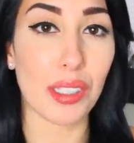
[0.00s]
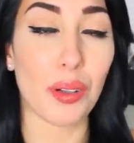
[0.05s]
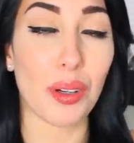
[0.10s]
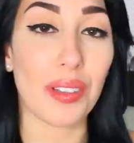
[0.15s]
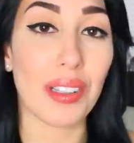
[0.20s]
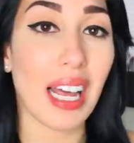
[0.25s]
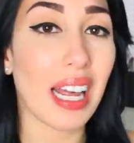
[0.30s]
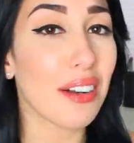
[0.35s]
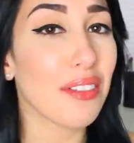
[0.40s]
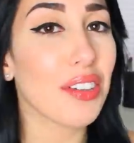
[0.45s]
so
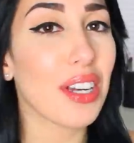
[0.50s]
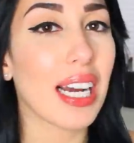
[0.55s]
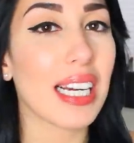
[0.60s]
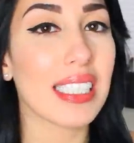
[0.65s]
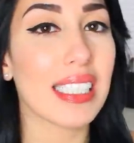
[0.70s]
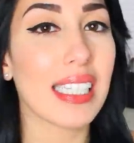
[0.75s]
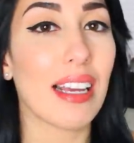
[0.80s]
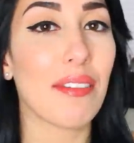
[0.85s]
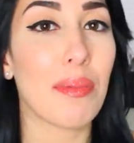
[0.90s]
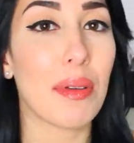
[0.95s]
a lot of you
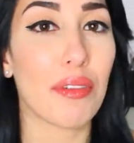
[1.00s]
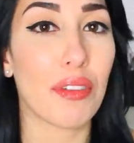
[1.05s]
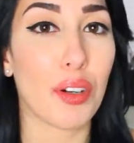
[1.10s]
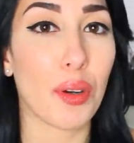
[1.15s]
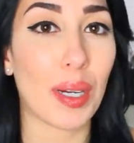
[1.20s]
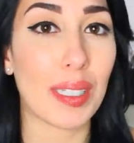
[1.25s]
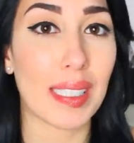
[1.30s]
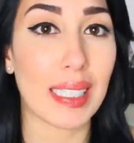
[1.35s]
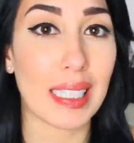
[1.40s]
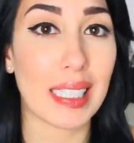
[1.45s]
guys have been
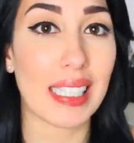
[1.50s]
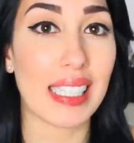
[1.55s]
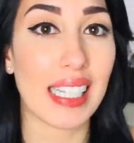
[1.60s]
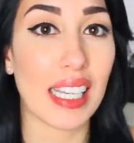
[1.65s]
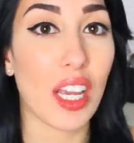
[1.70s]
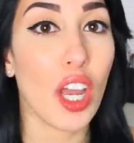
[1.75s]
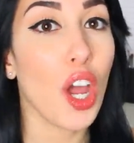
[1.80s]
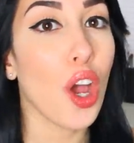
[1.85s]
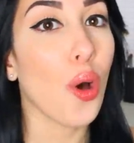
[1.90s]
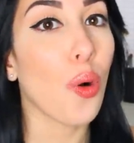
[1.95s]
requesting to
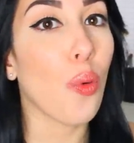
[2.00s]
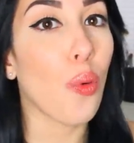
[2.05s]
see